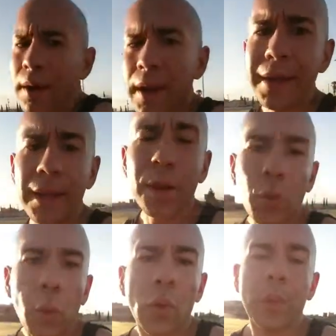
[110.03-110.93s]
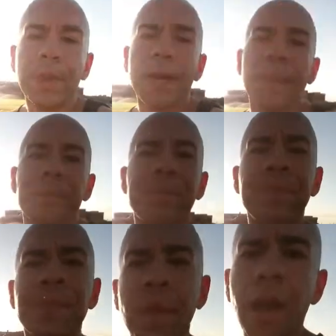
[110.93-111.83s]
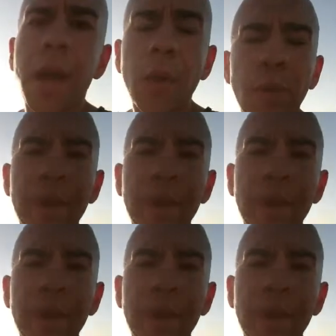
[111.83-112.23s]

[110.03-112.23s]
All right, now that we're warmed up, we're